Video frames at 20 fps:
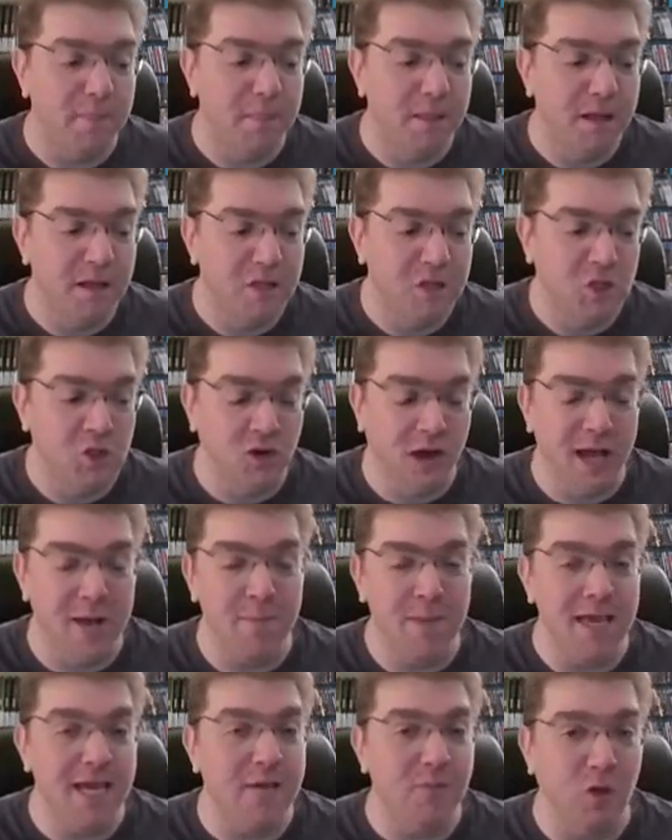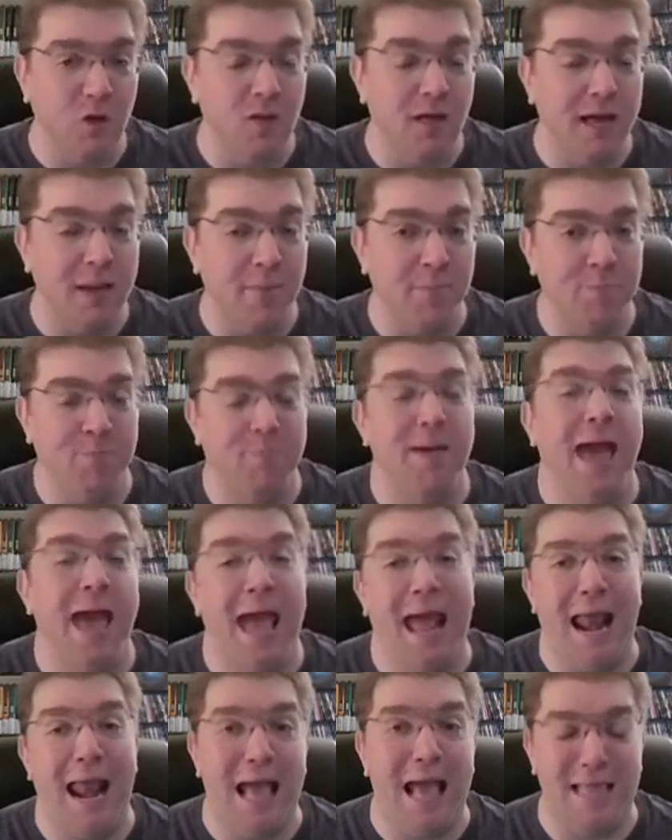to try and make him look like a
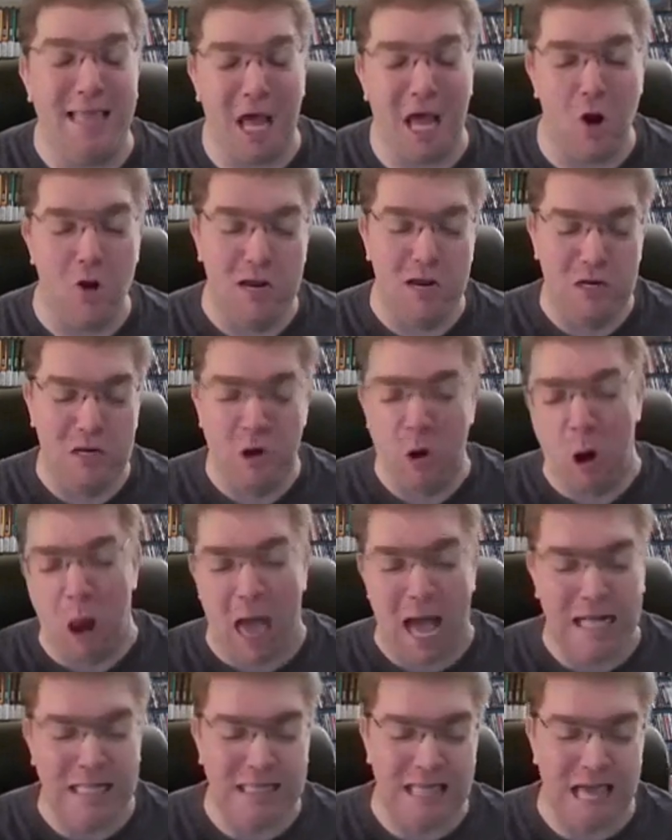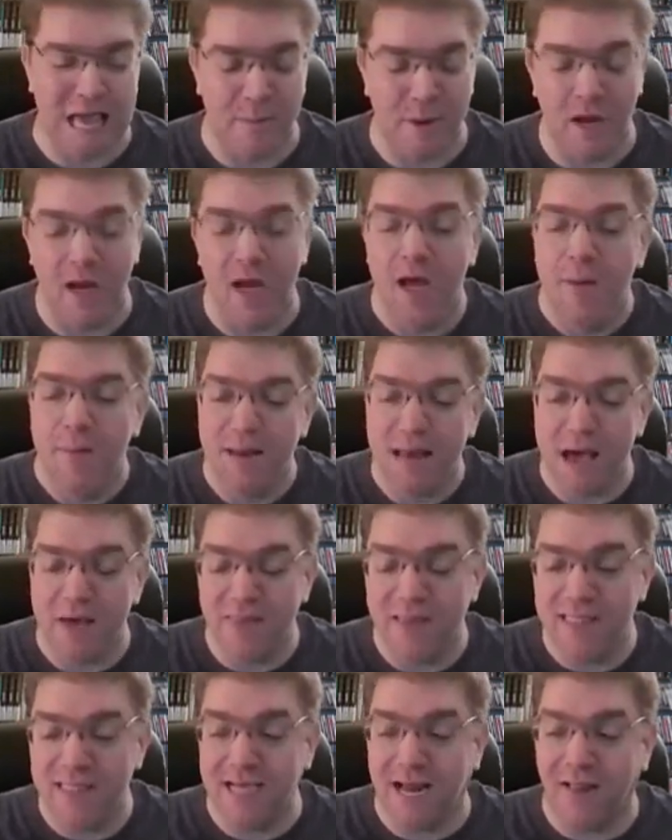badass. I don't need no lightsaber. But now
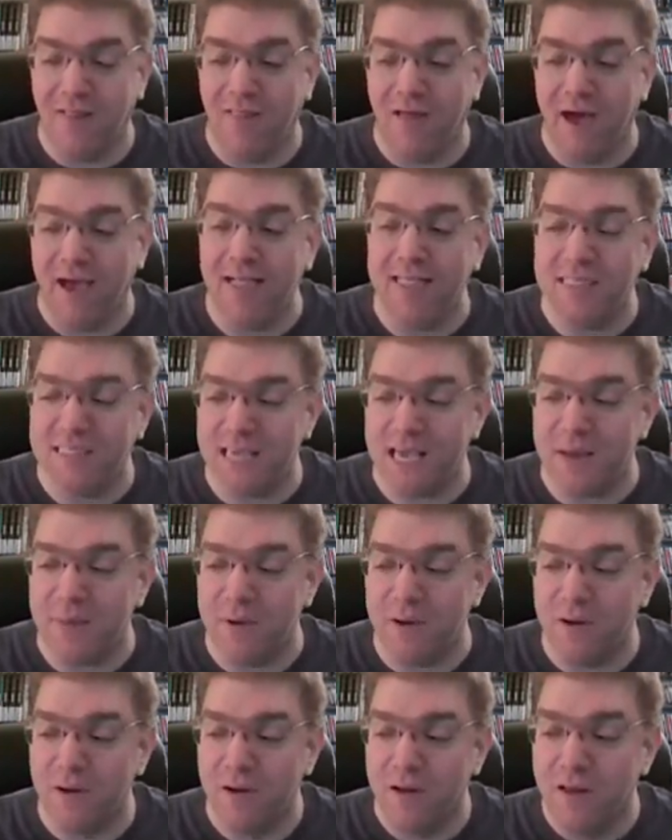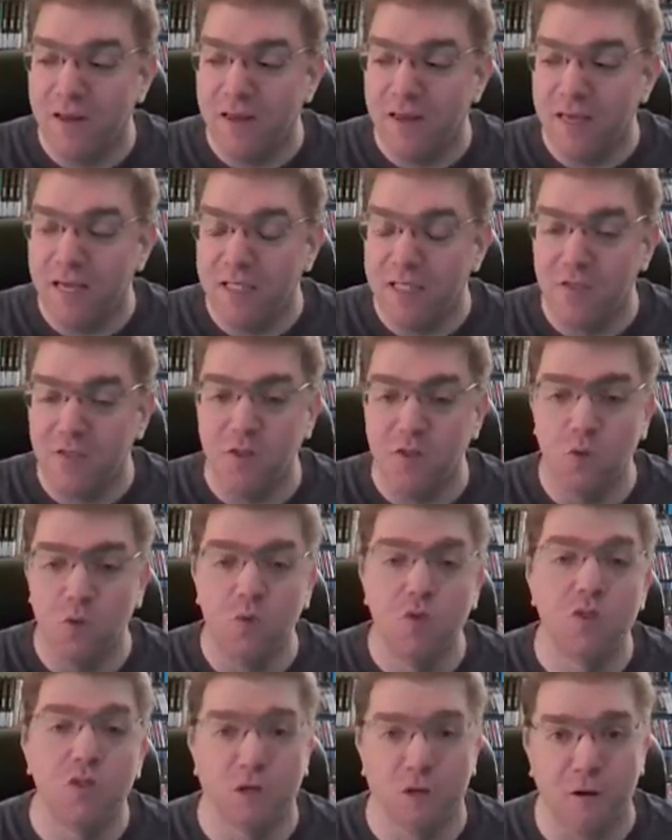that he's got a lightsaber, he's a
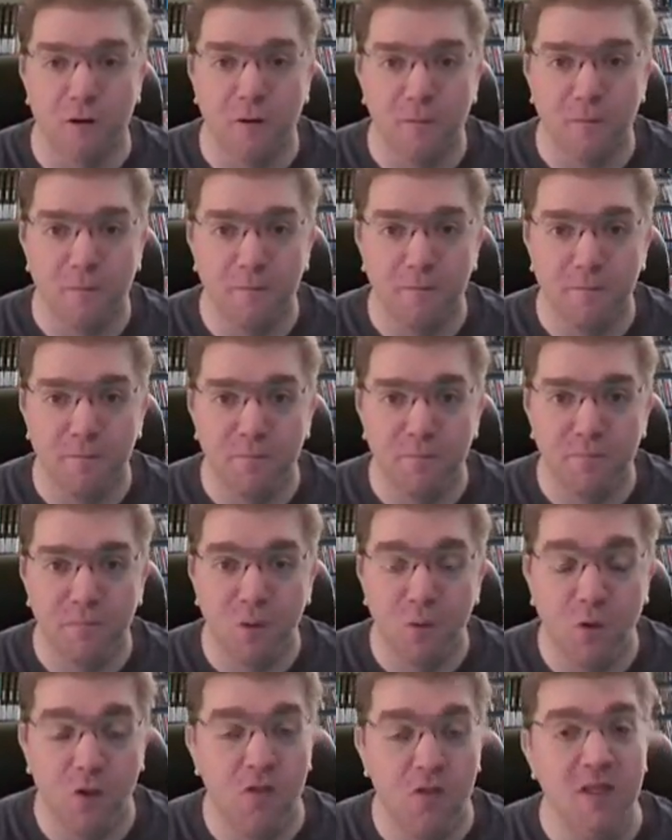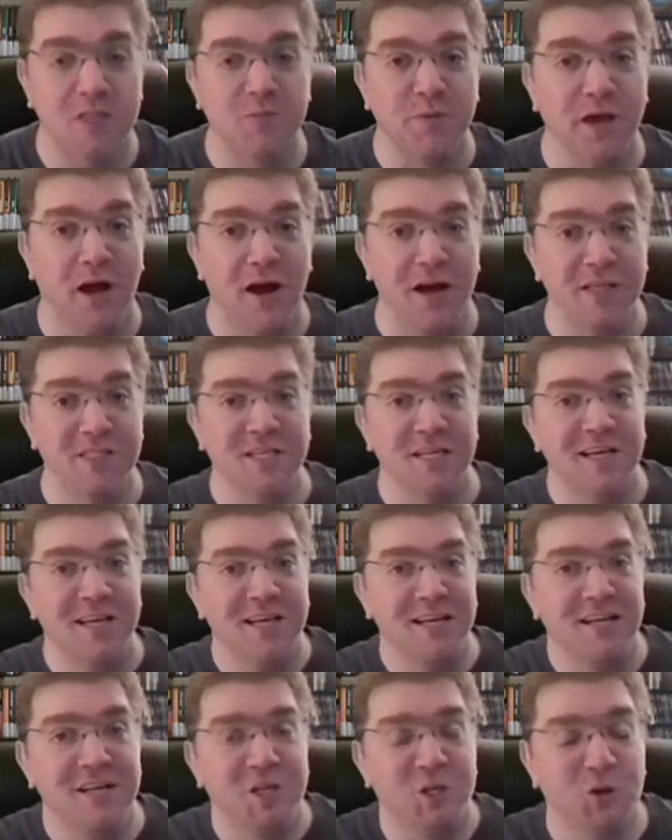loser. Well, let's be honest.
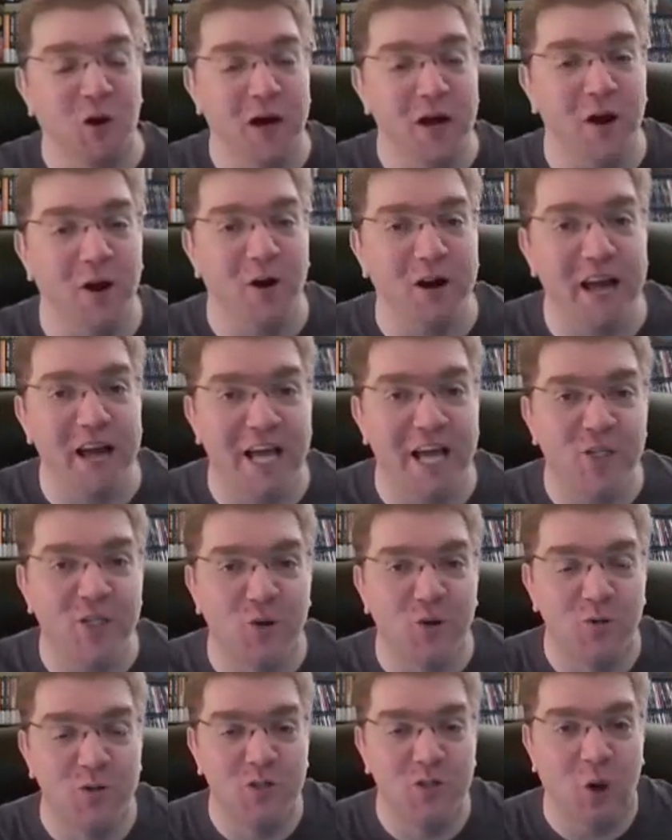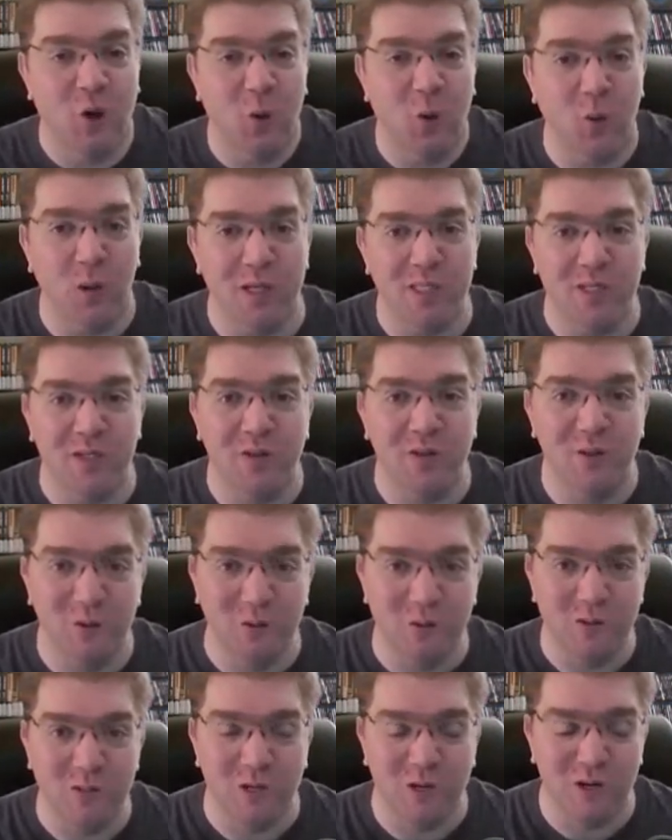Tryhard Ezra was always a
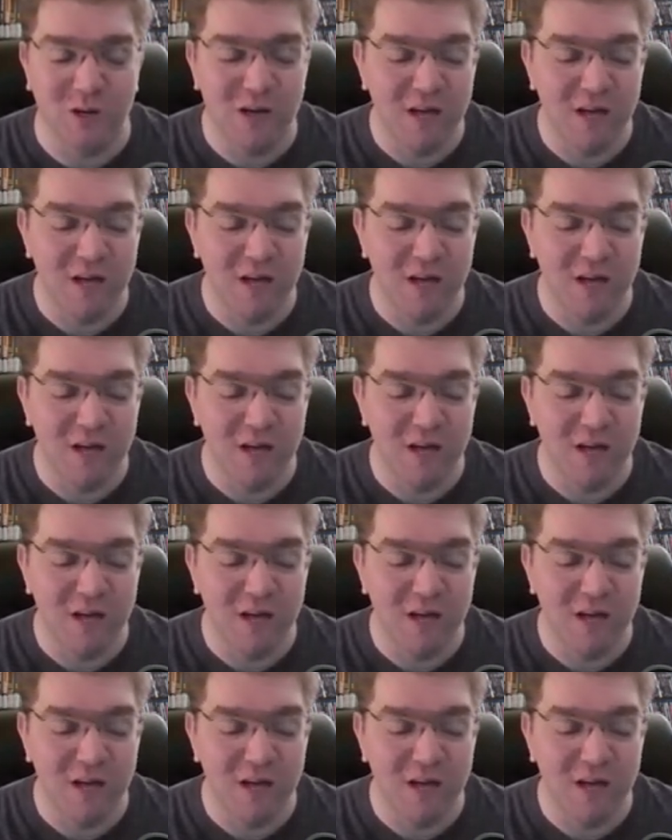loser.